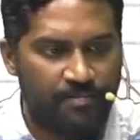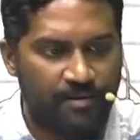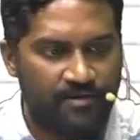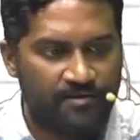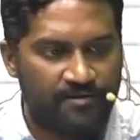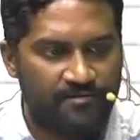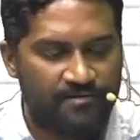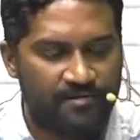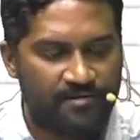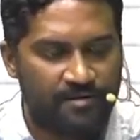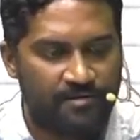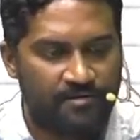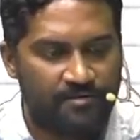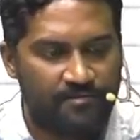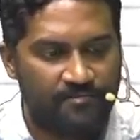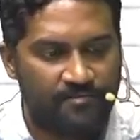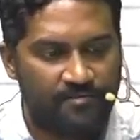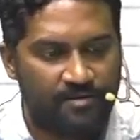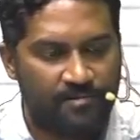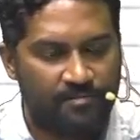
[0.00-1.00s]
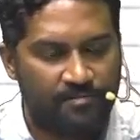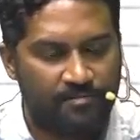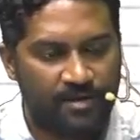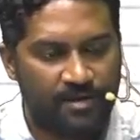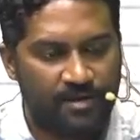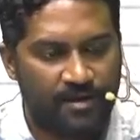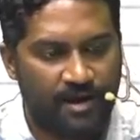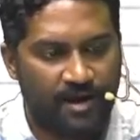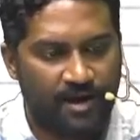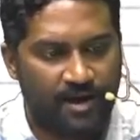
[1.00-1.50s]
patient will
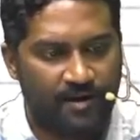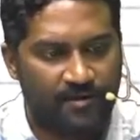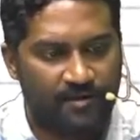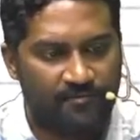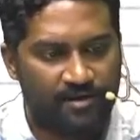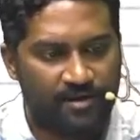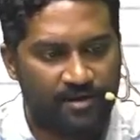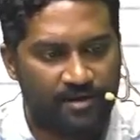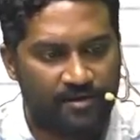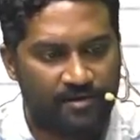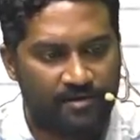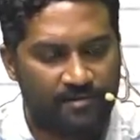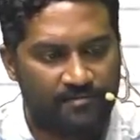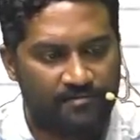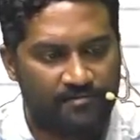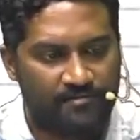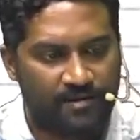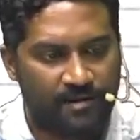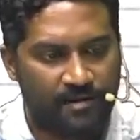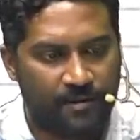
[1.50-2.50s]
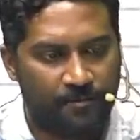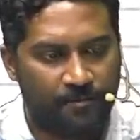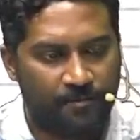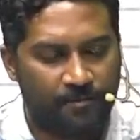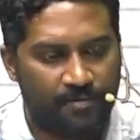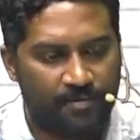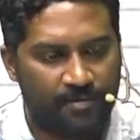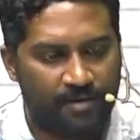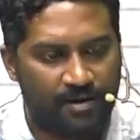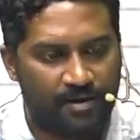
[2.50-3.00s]
be having
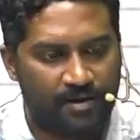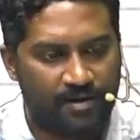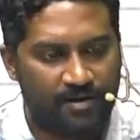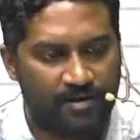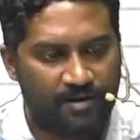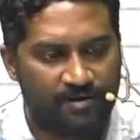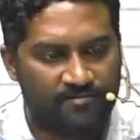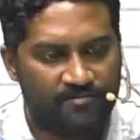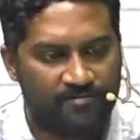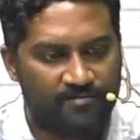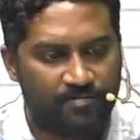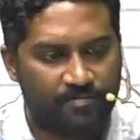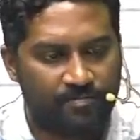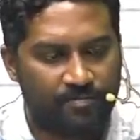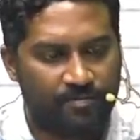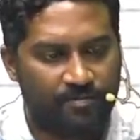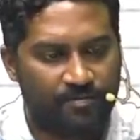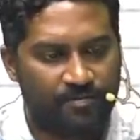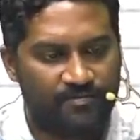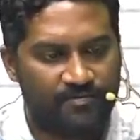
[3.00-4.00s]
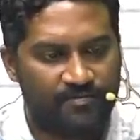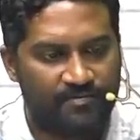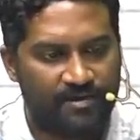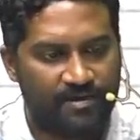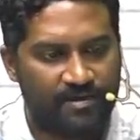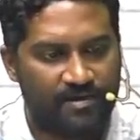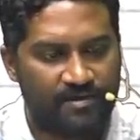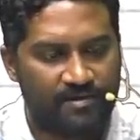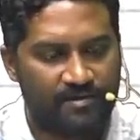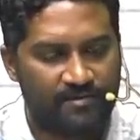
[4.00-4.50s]
some
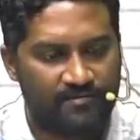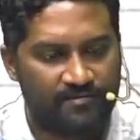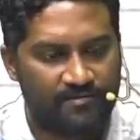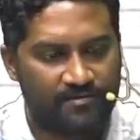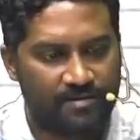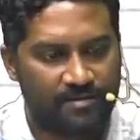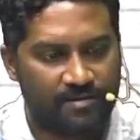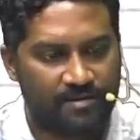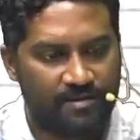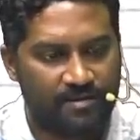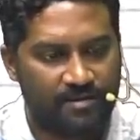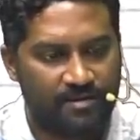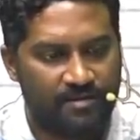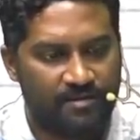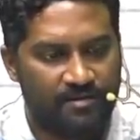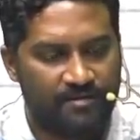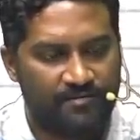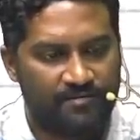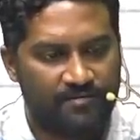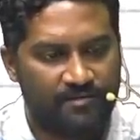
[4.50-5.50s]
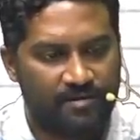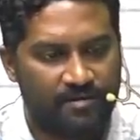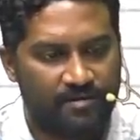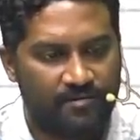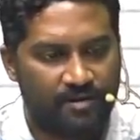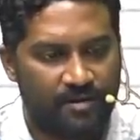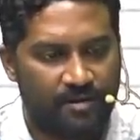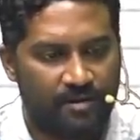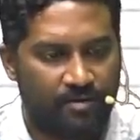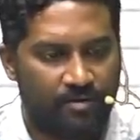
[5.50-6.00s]
predisposing history. So
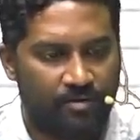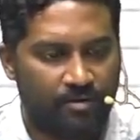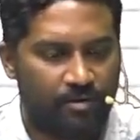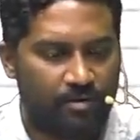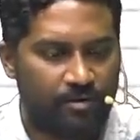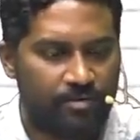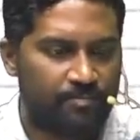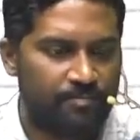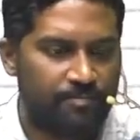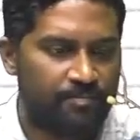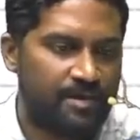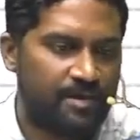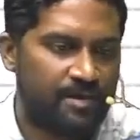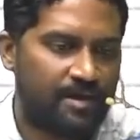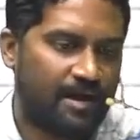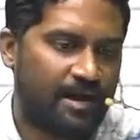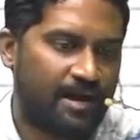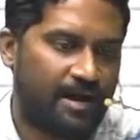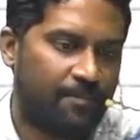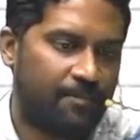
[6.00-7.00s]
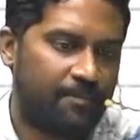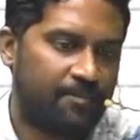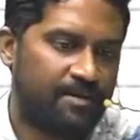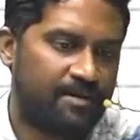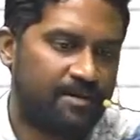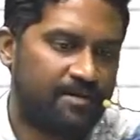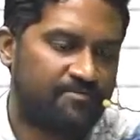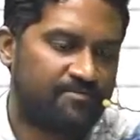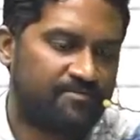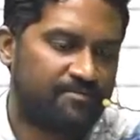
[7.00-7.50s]
it will not be
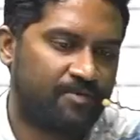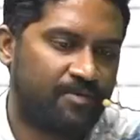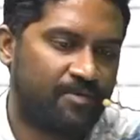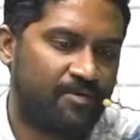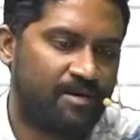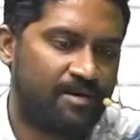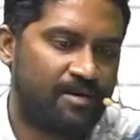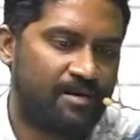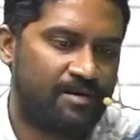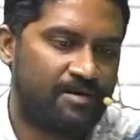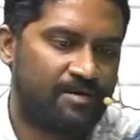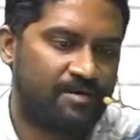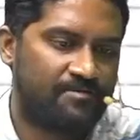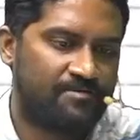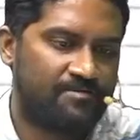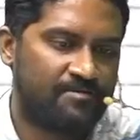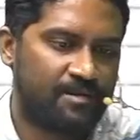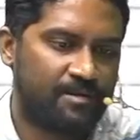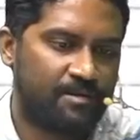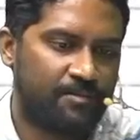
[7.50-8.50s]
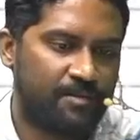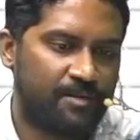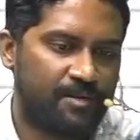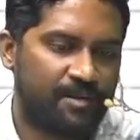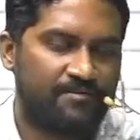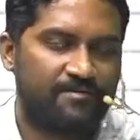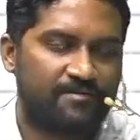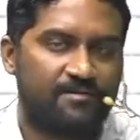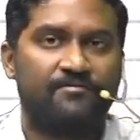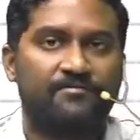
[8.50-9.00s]
happening spontaneously.
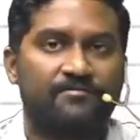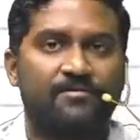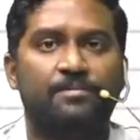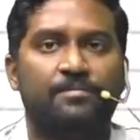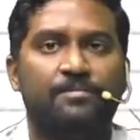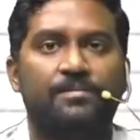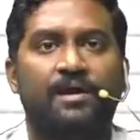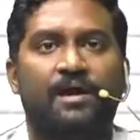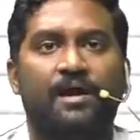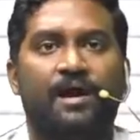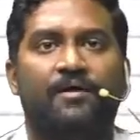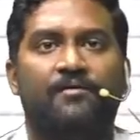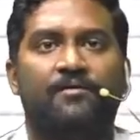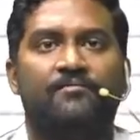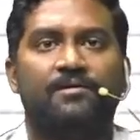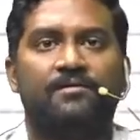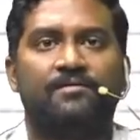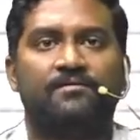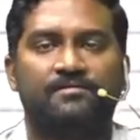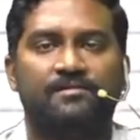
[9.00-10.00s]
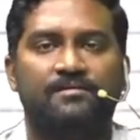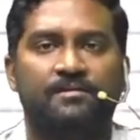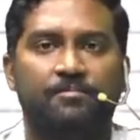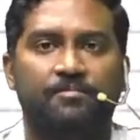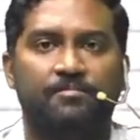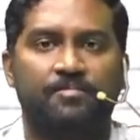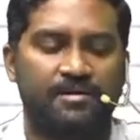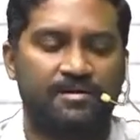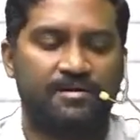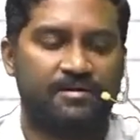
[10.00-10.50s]
Patient will be having
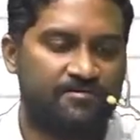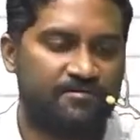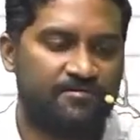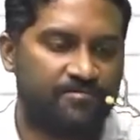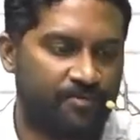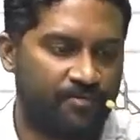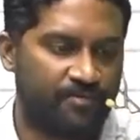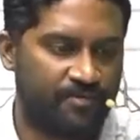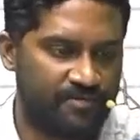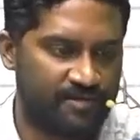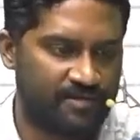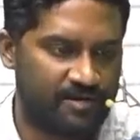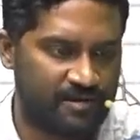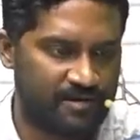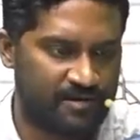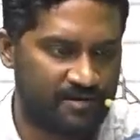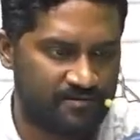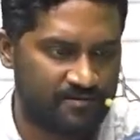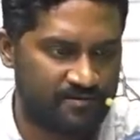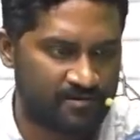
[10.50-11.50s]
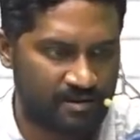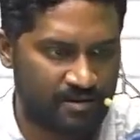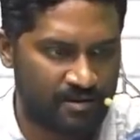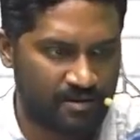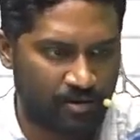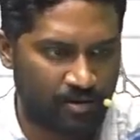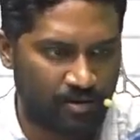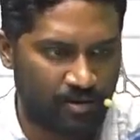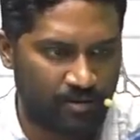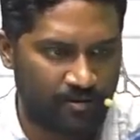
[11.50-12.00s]
some predisposing
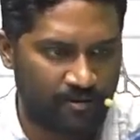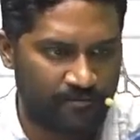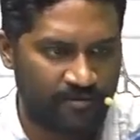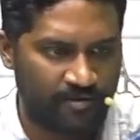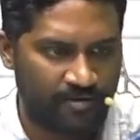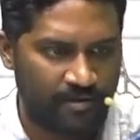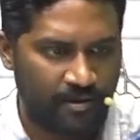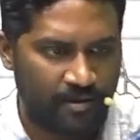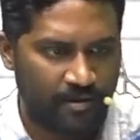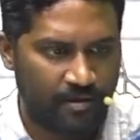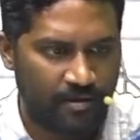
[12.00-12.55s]
history of